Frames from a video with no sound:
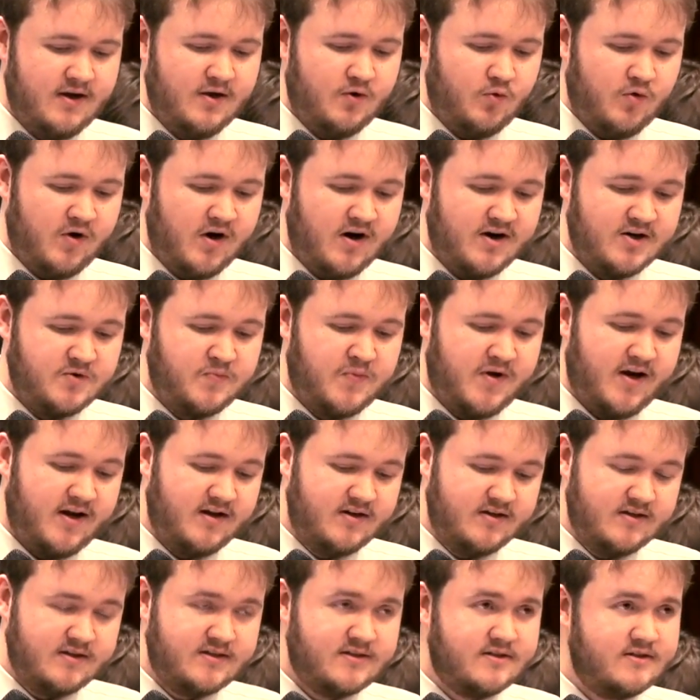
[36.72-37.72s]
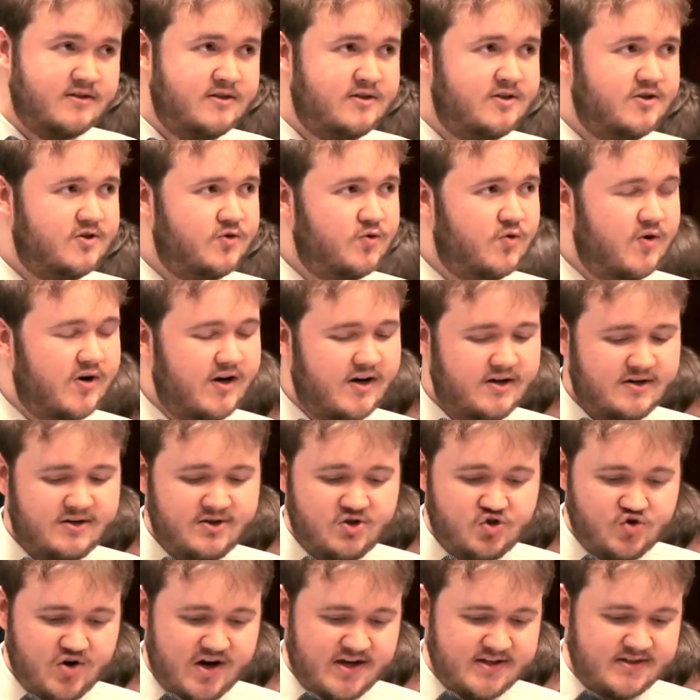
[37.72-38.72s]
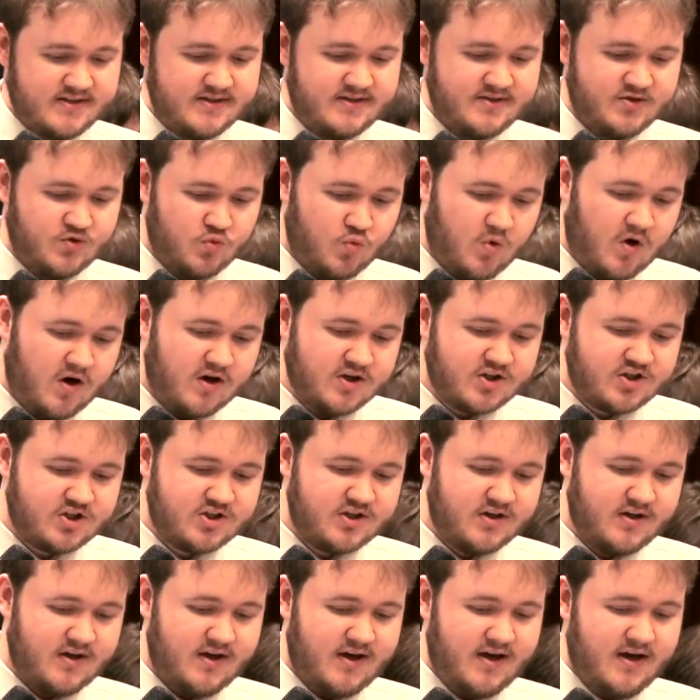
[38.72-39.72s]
We are dependent to dress, to wash,